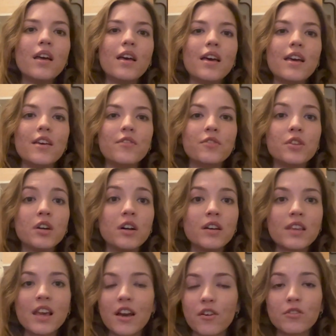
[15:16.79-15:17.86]
and
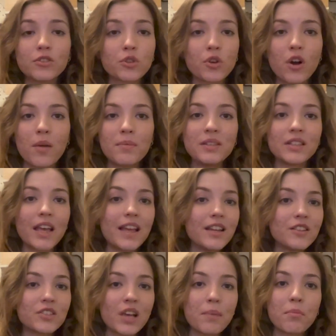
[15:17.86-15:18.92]
yeah, also comment any
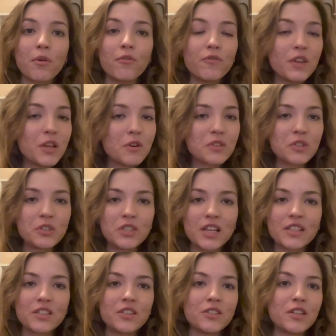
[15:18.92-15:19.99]
type of video
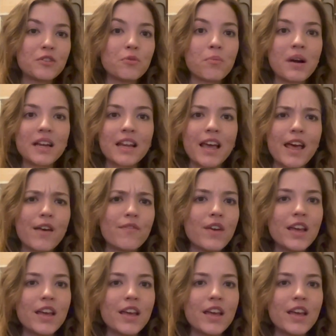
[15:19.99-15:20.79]
suggestion that you might have,